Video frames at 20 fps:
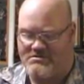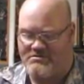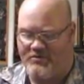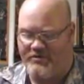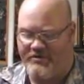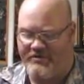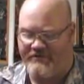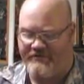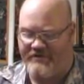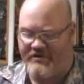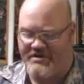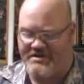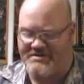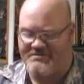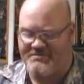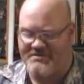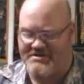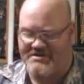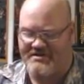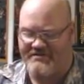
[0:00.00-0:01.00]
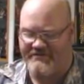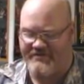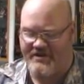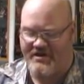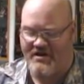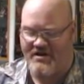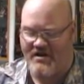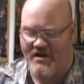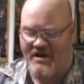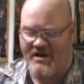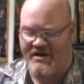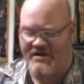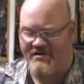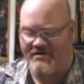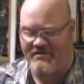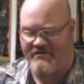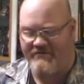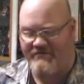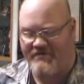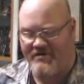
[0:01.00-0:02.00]
with a very specific kind
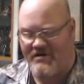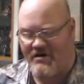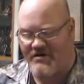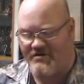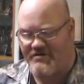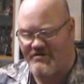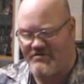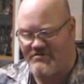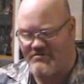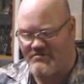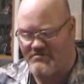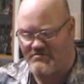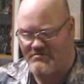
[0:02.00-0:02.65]
of cutter.